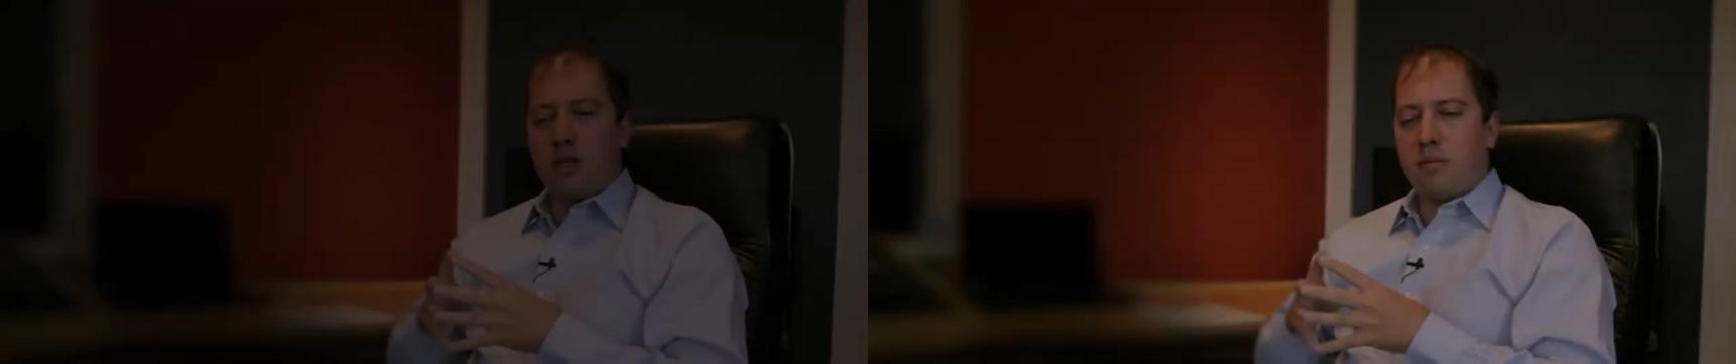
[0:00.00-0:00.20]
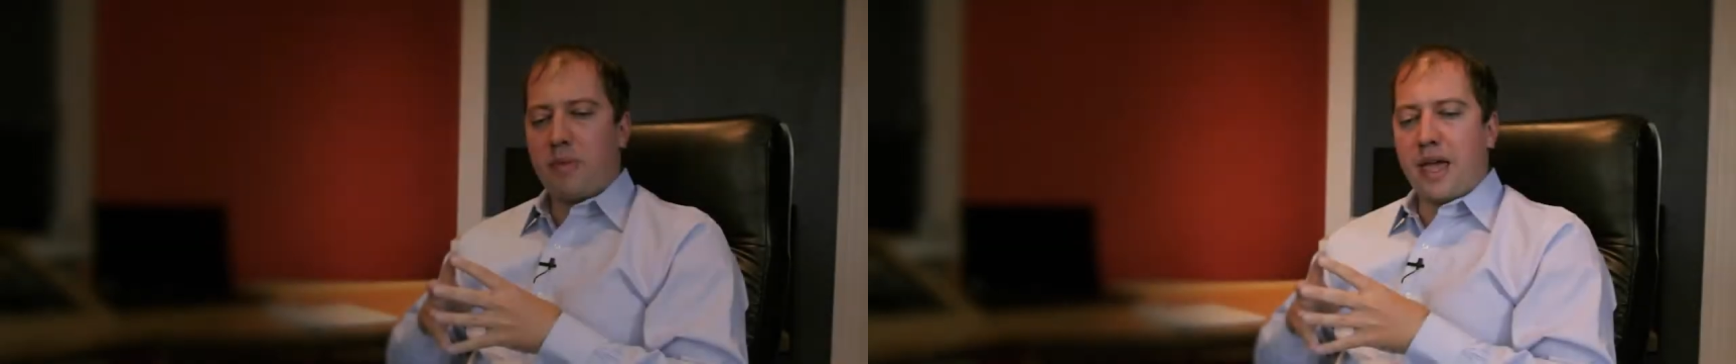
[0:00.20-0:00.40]

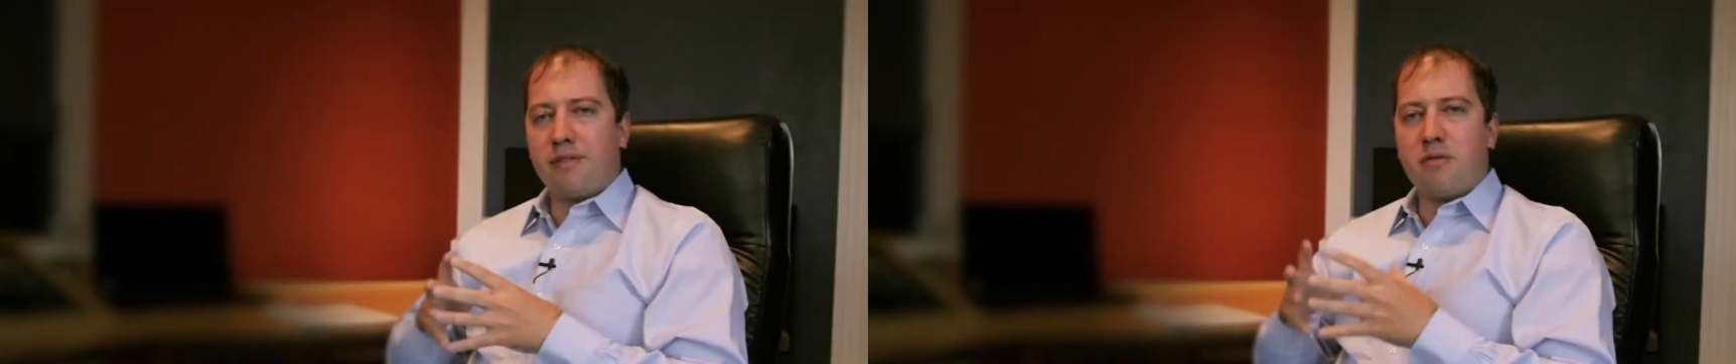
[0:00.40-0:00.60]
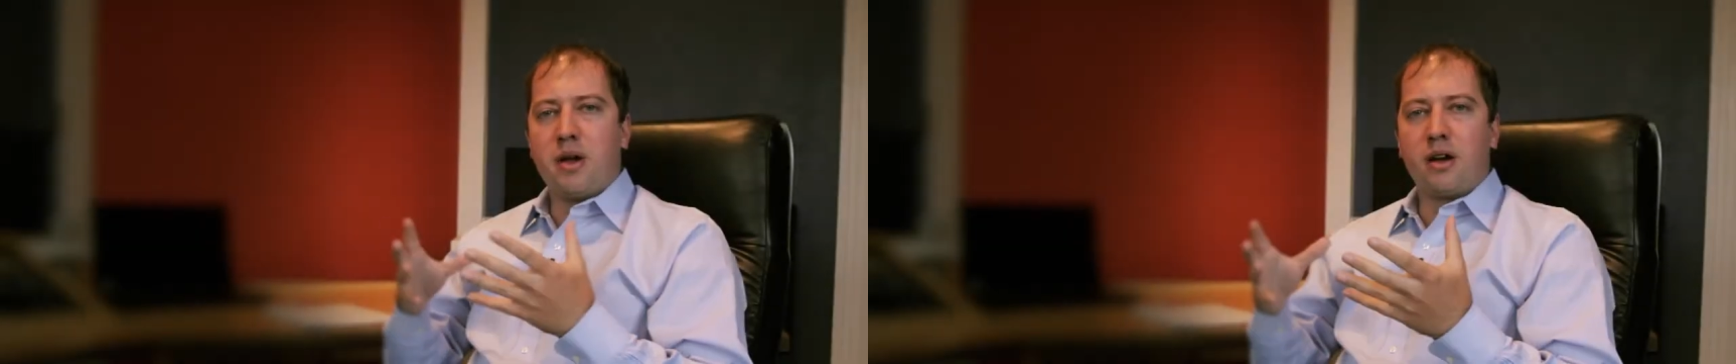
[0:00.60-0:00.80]
Bank of
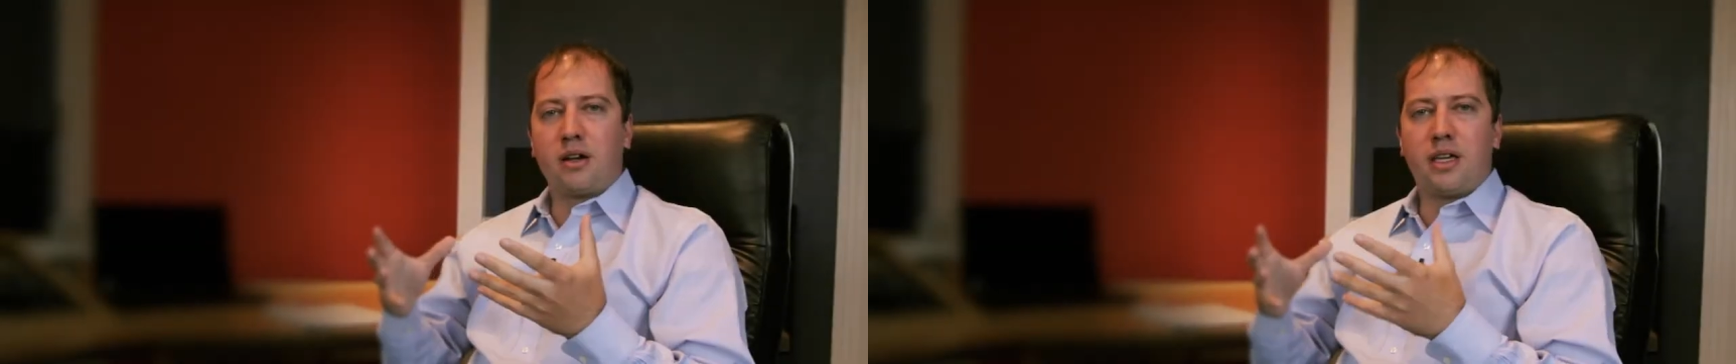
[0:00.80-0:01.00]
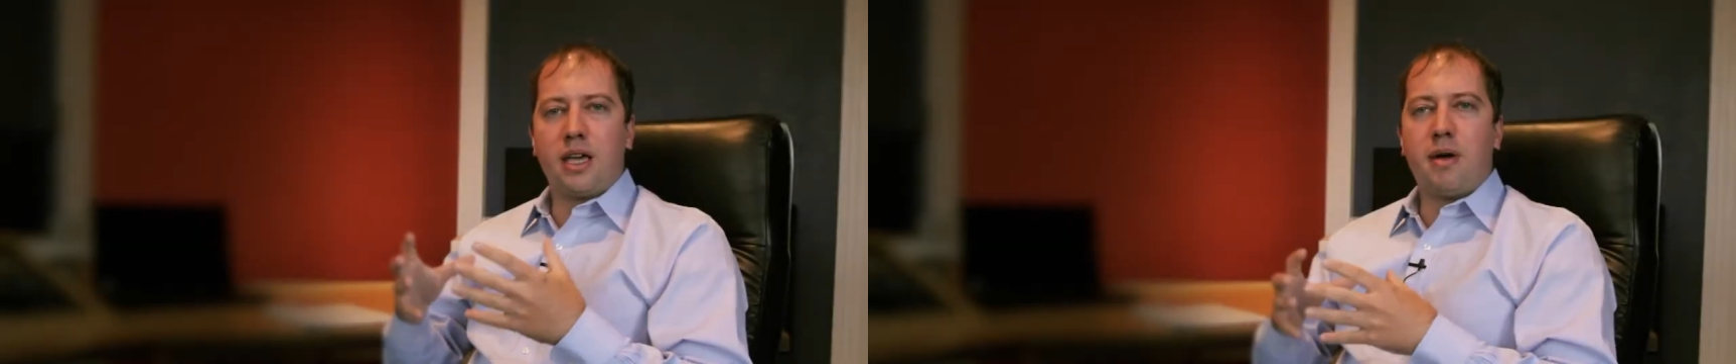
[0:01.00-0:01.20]
America
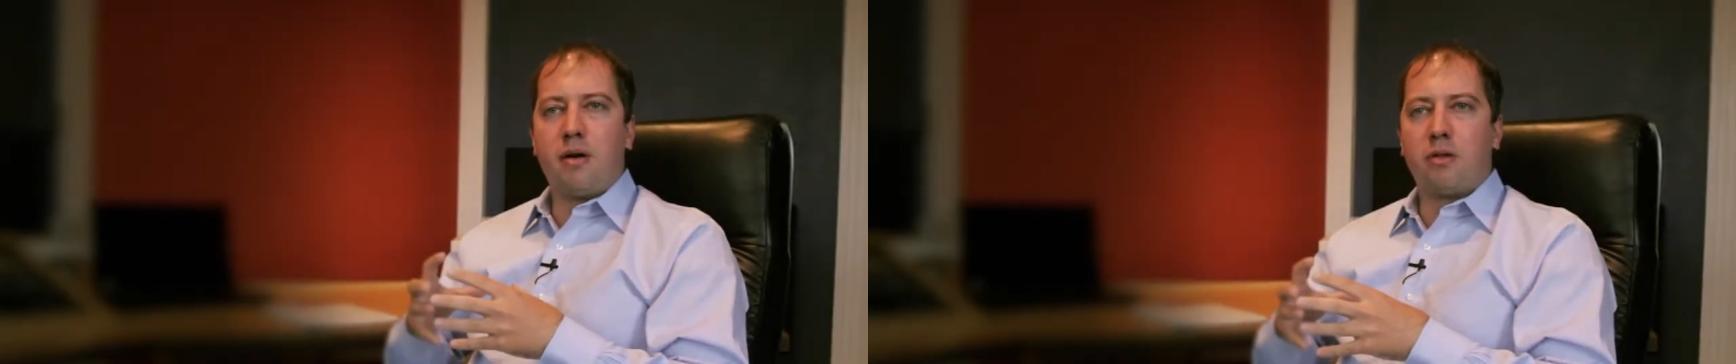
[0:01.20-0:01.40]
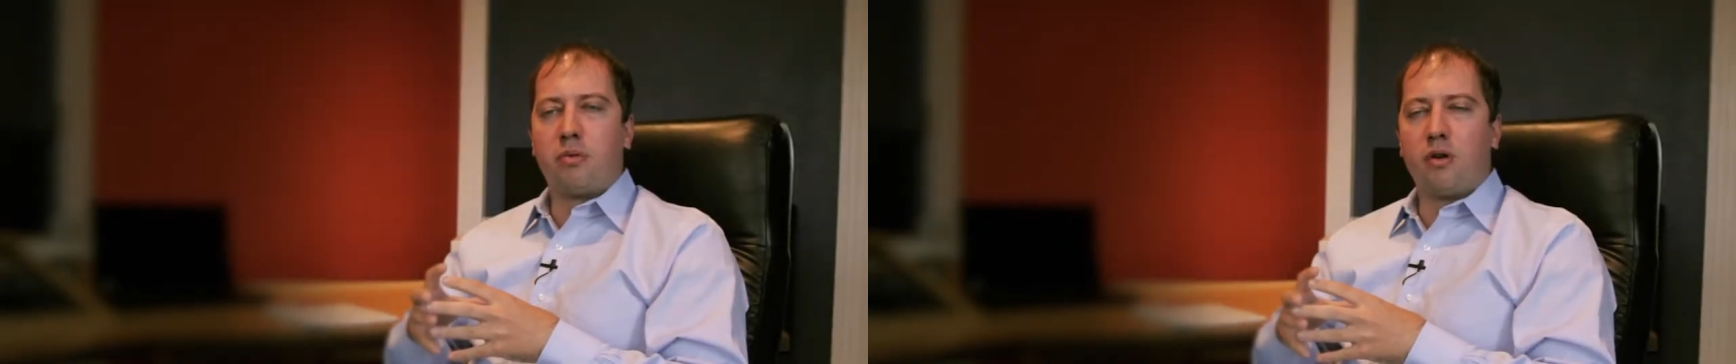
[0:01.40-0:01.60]
came out
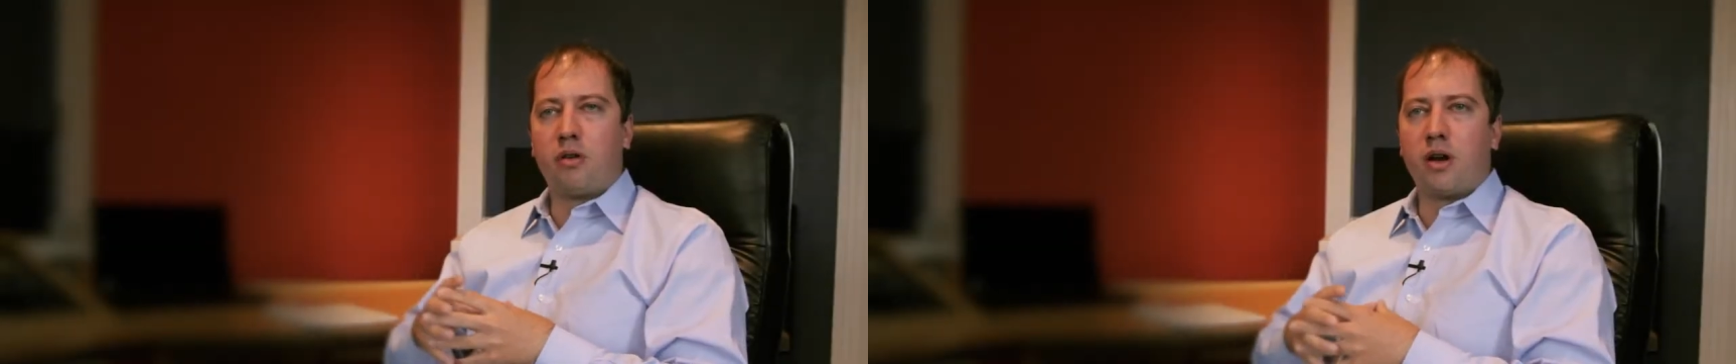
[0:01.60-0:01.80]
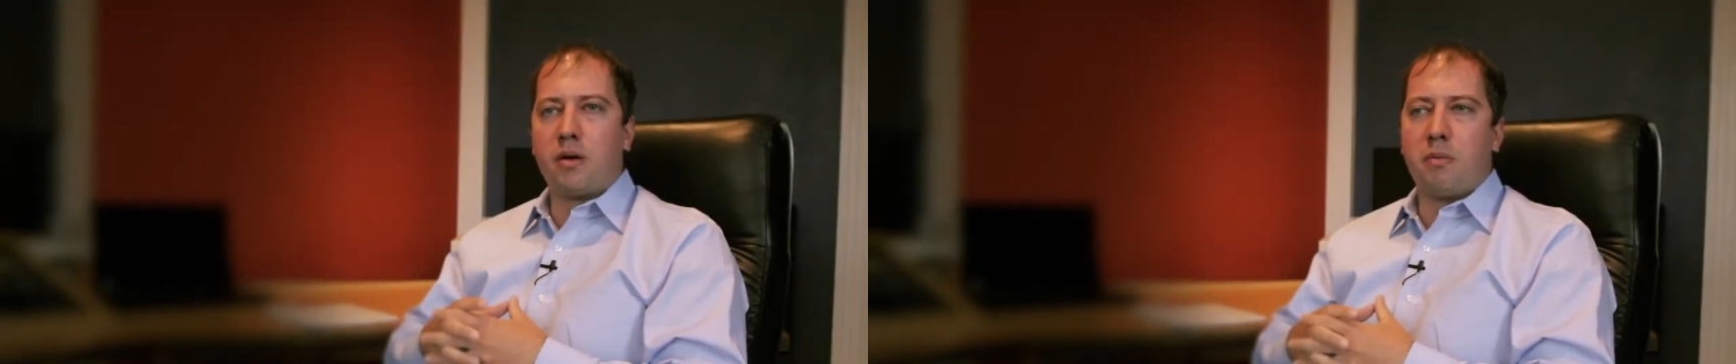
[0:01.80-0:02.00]
with a
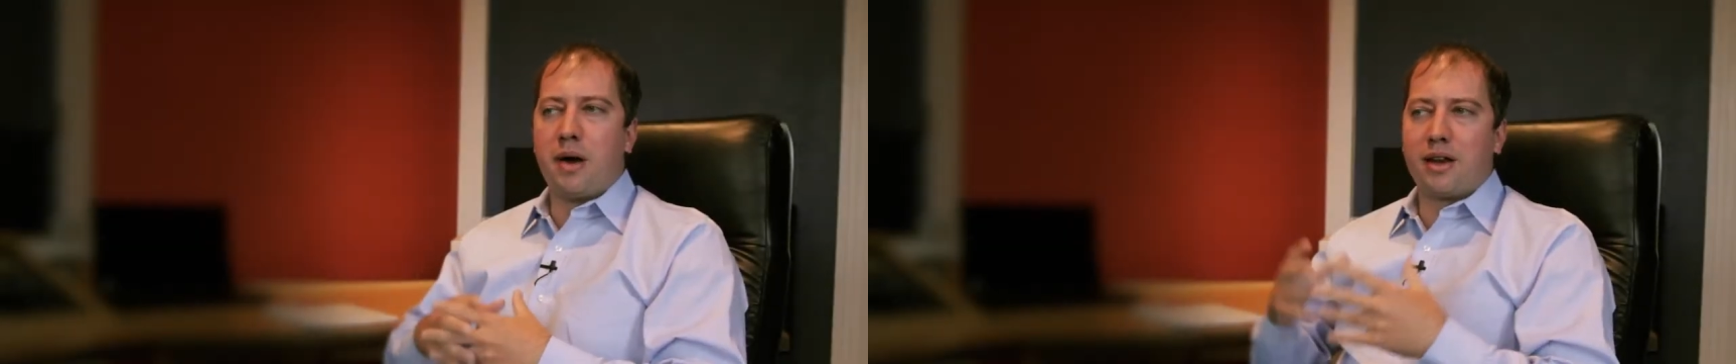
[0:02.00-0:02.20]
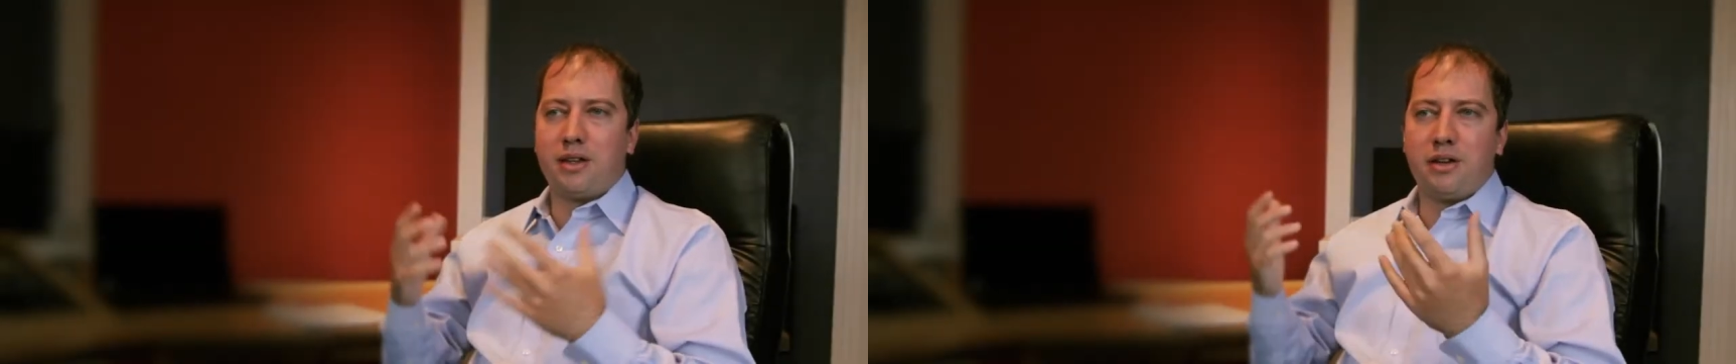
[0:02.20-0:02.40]
program
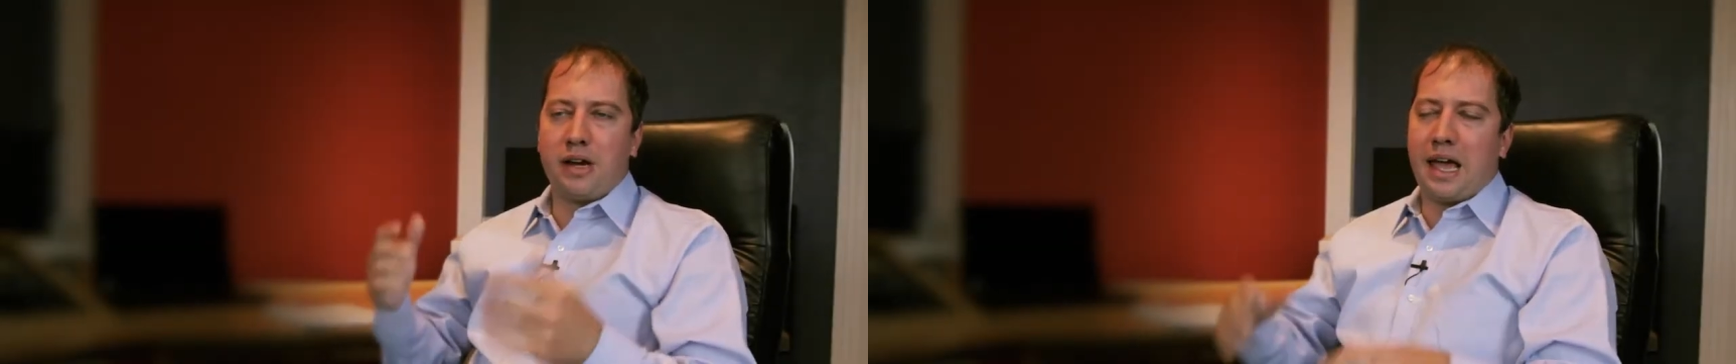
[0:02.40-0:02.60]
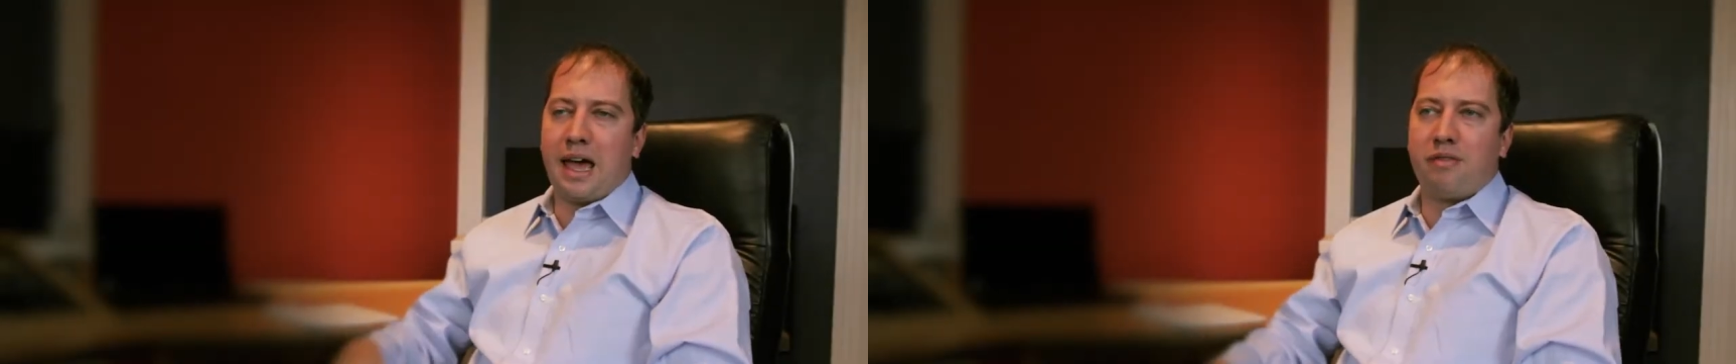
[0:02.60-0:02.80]
about a year and a
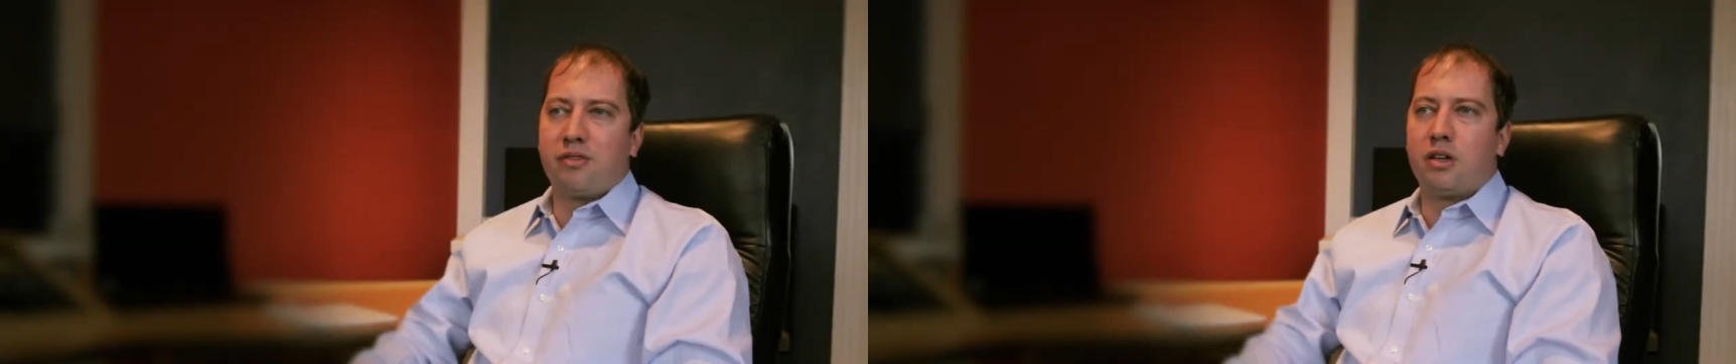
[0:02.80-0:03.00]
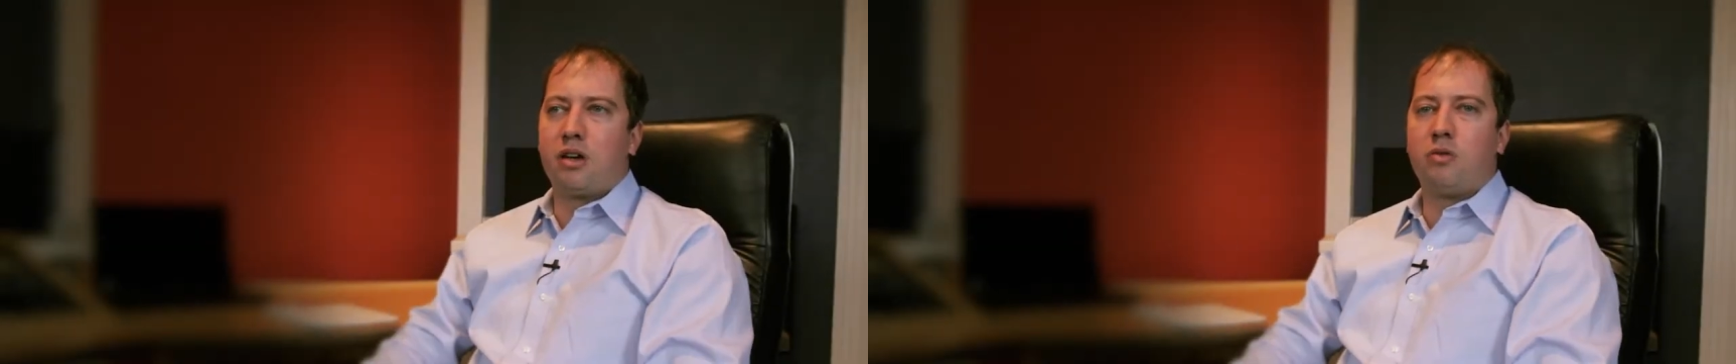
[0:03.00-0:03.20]
half ago,